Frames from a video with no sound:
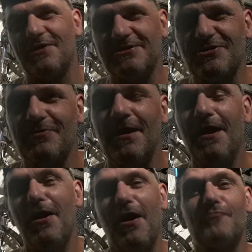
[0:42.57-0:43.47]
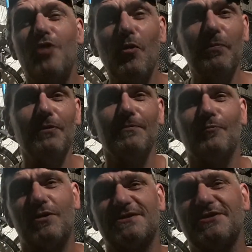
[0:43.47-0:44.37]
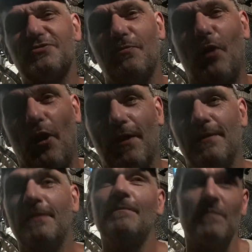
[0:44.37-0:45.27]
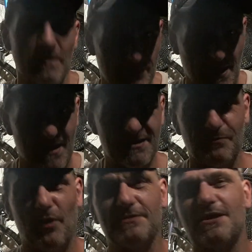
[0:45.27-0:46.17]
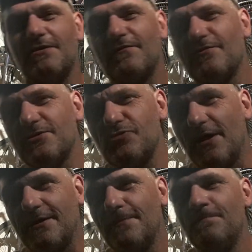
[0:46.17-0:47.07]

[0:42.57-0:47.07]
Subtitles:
right, so a rope walks into a bar, asks the bartender for a drink.